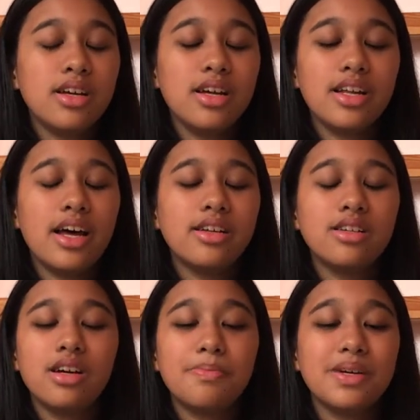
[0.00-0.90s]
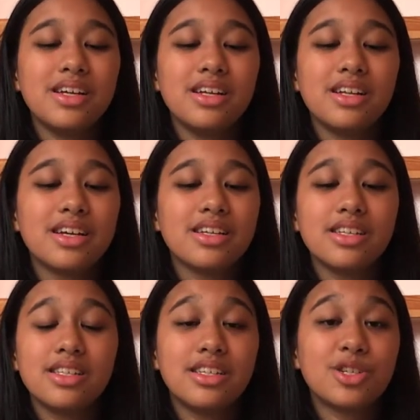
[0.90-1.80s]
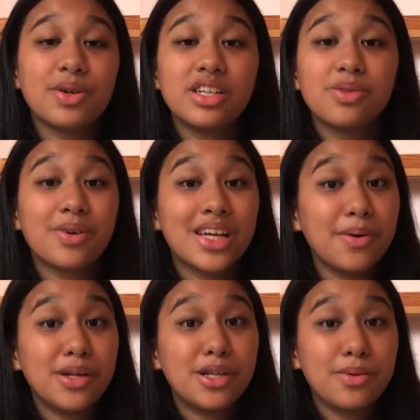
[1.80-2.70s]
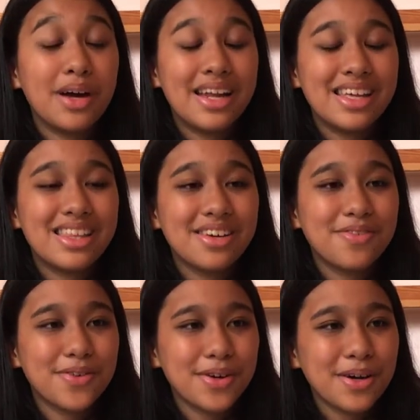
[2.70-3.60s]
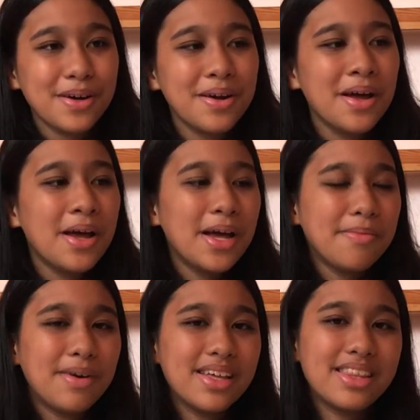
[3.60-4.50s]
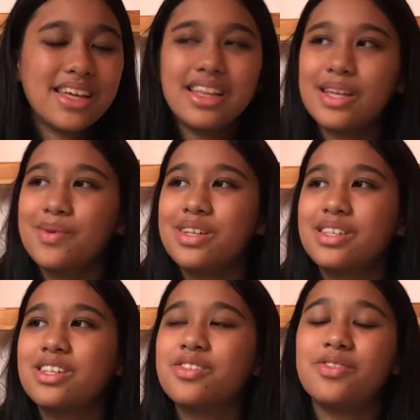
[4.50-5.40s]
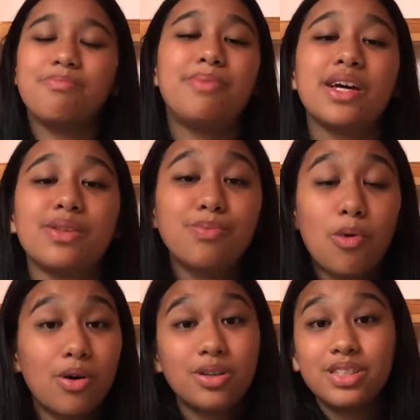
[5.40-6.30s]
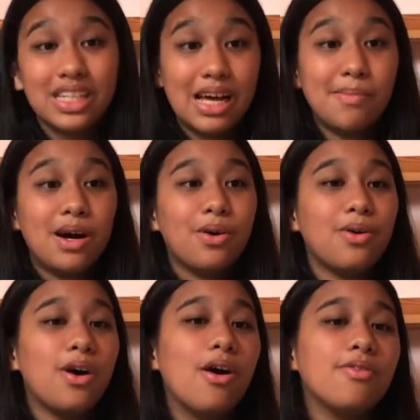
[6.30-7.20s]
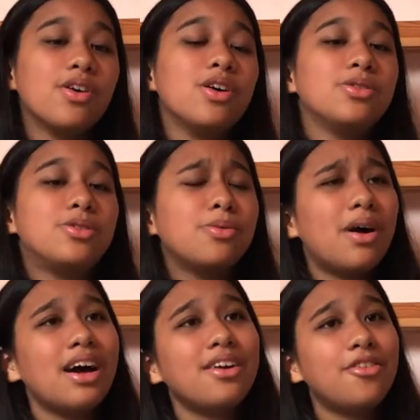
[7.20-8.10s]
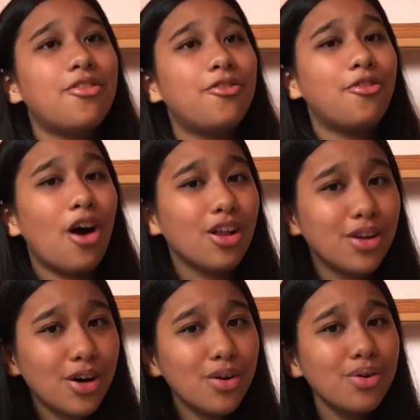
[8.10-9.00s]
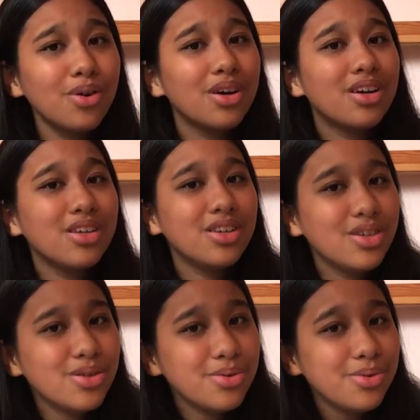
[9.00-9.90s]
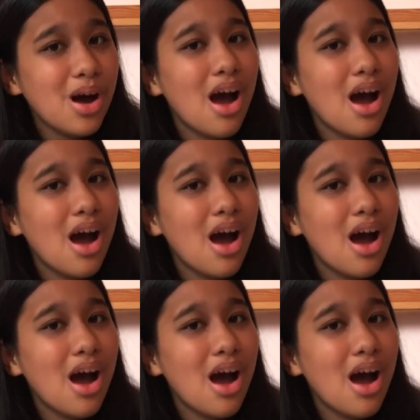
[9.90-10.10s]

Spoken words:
It ended up in a situation where he would do anything for her, but then there was this big moral dilemma of, do I follow you,